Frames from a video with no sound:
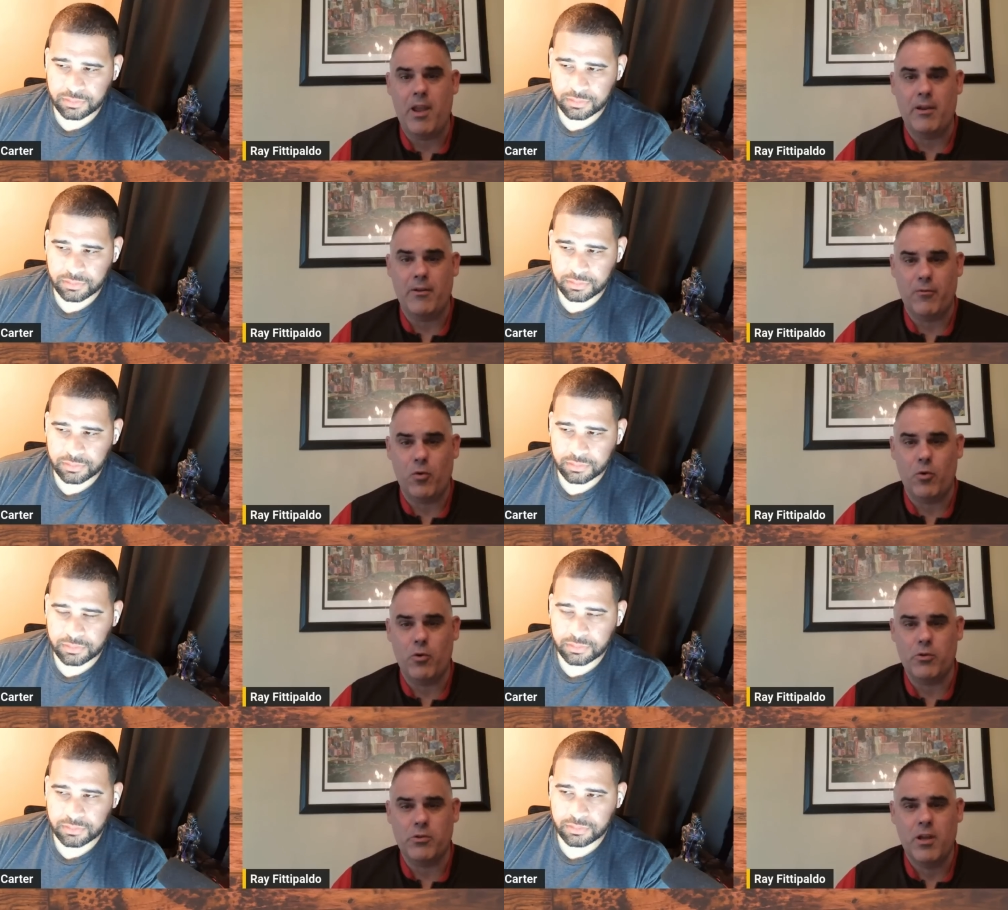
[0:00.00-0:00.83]
Speaker 1: And, of
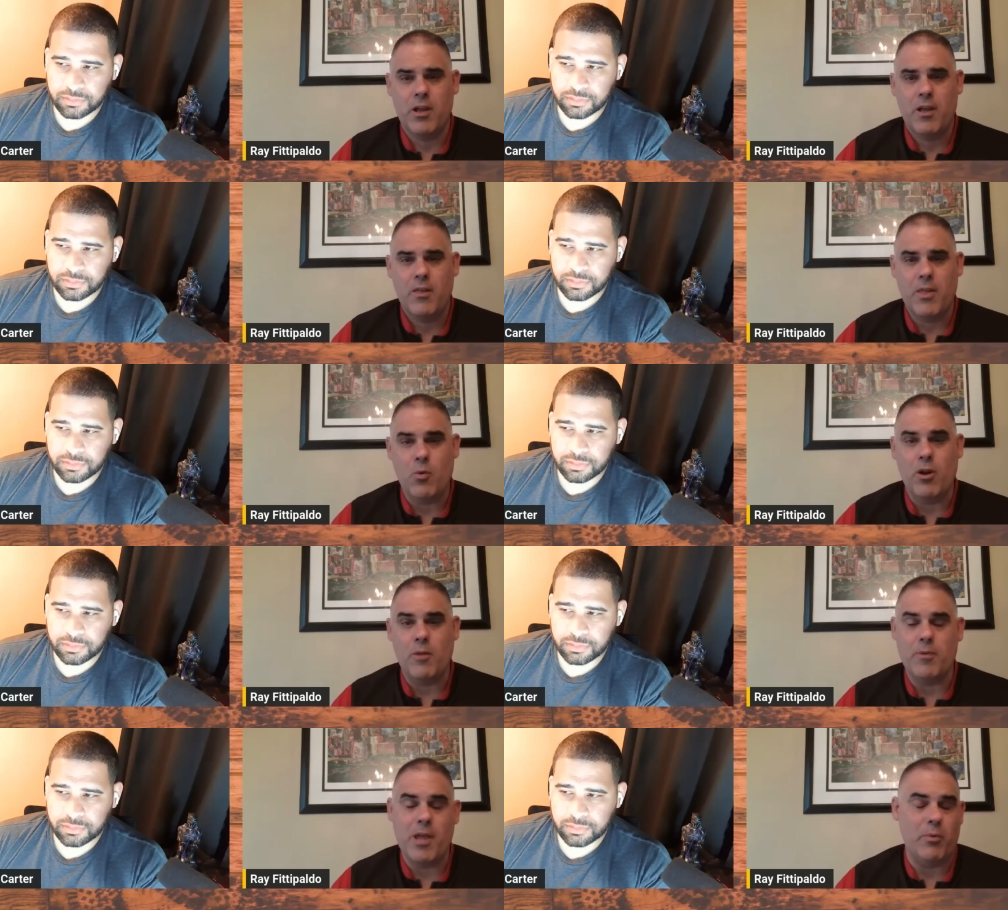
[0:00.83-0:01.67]
course, they
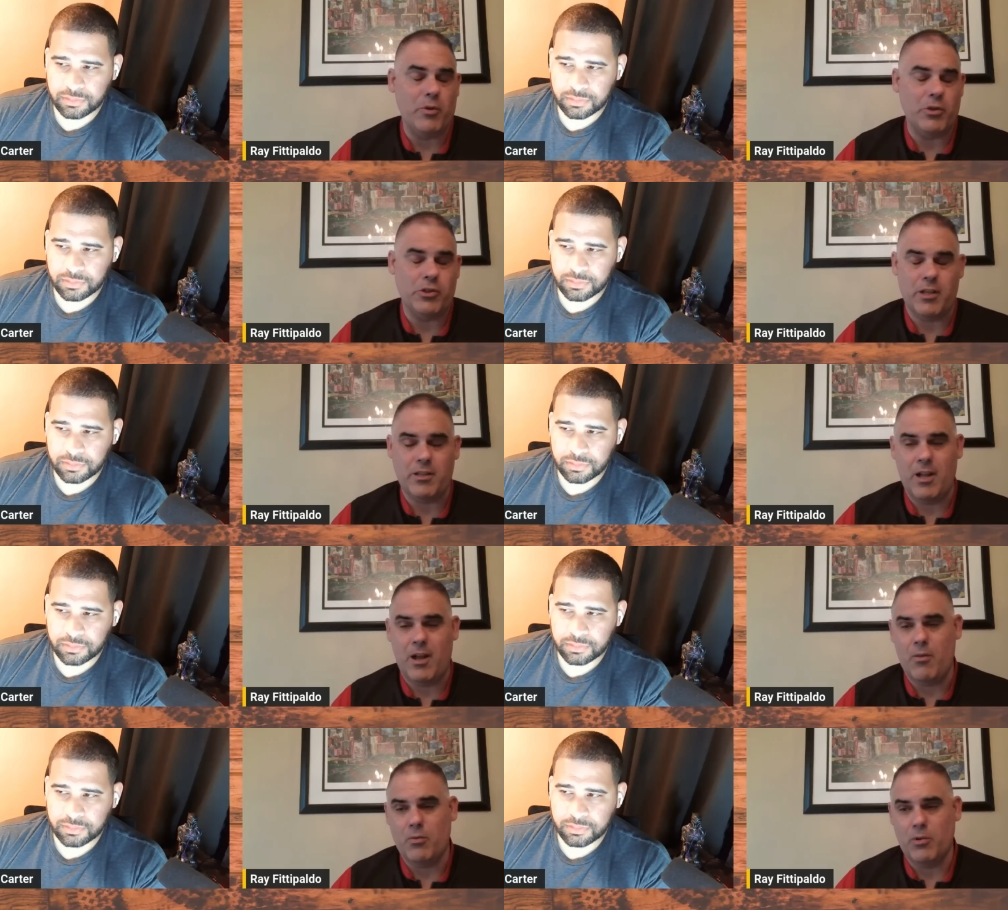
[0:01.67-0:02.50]
want to be able to shut
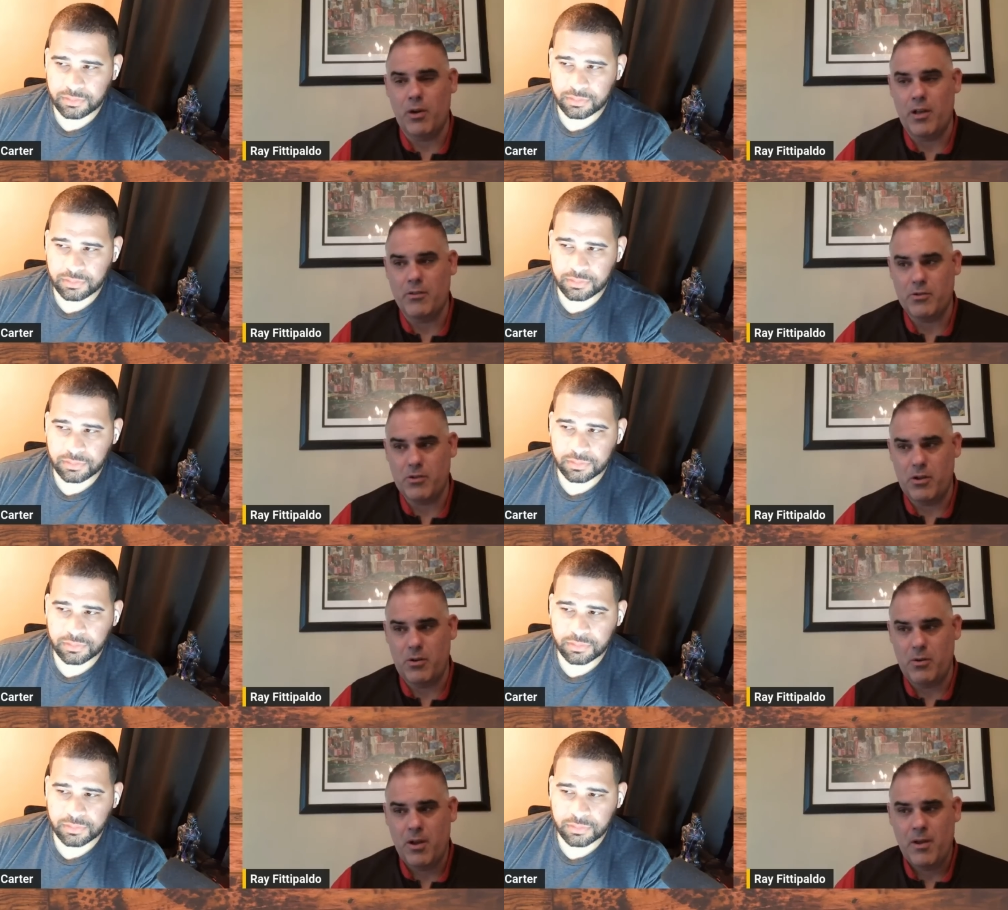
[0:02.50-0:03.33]
down the run.
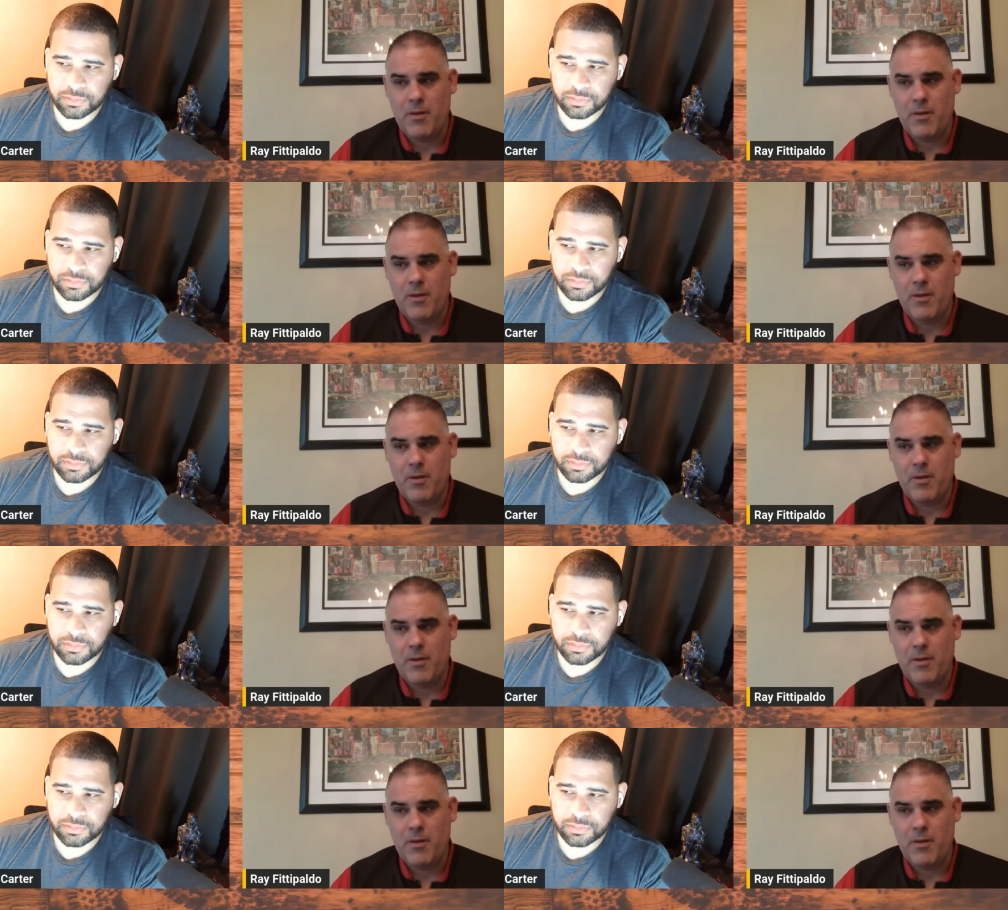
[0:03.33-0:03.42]
So,